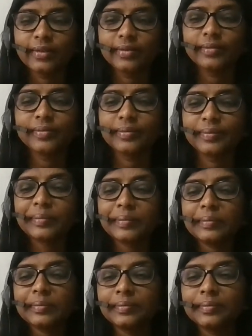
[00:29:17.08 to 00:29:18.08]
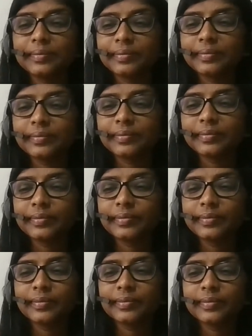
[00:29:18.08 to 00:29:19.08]

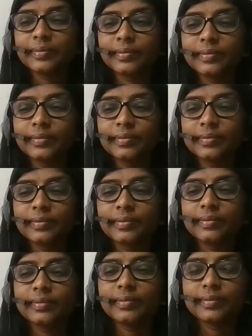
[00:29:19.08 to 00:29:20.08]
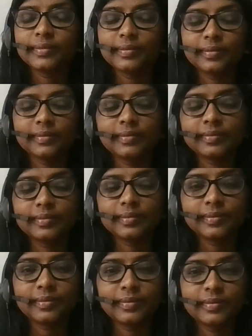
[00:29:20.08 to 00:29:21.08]

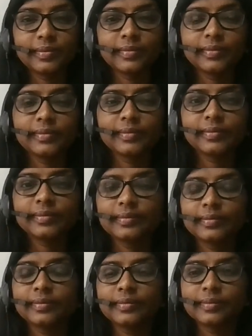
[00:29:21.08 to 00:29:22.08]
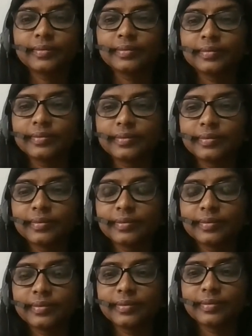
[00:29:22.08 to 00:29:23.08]

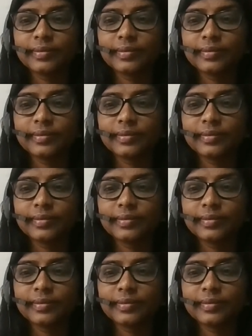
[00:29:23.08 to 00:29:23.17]
Nobody speaks.